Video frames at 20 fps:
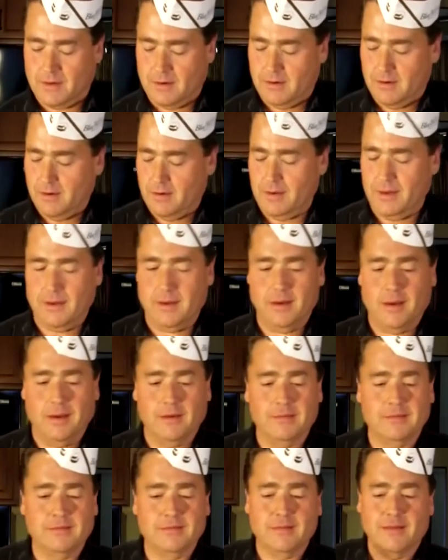Oh
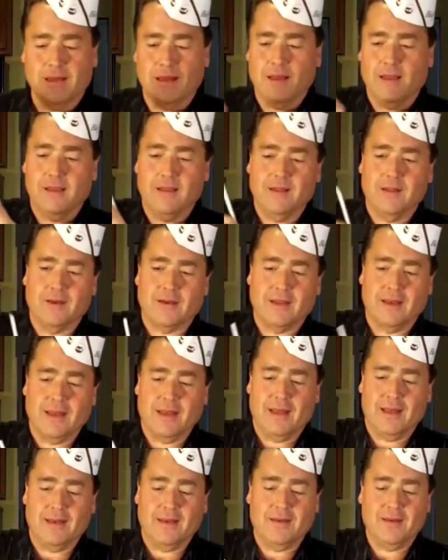yeah, now you're
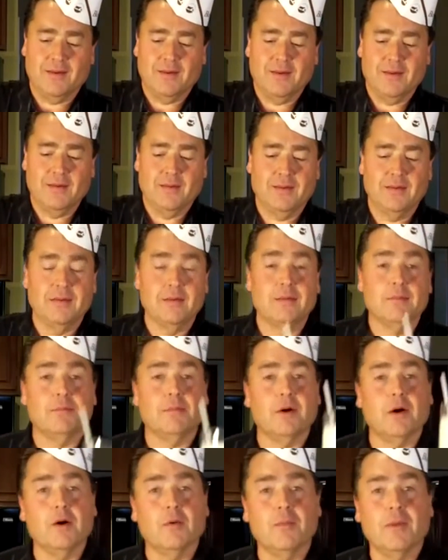looking at it.
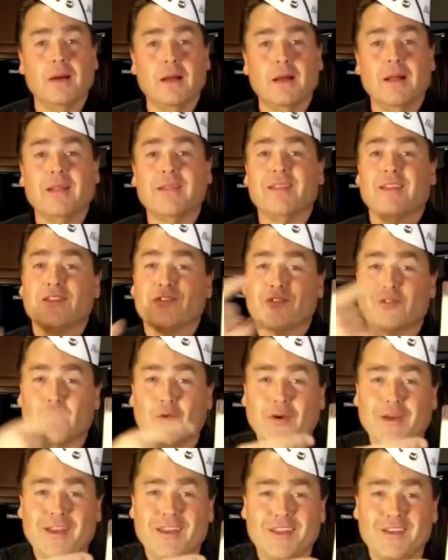Boom. The
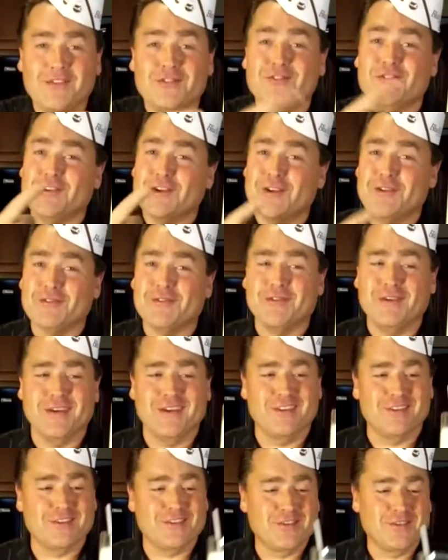Sweeney's Gin
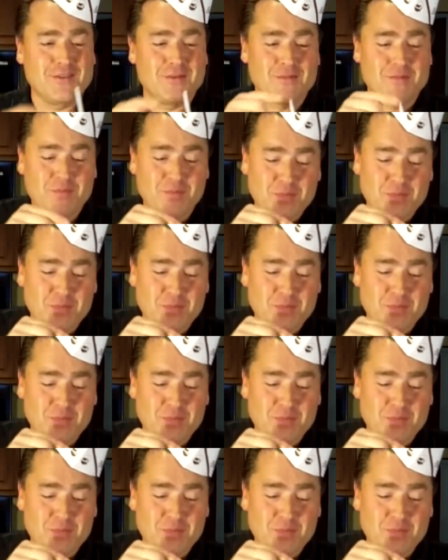Fizz.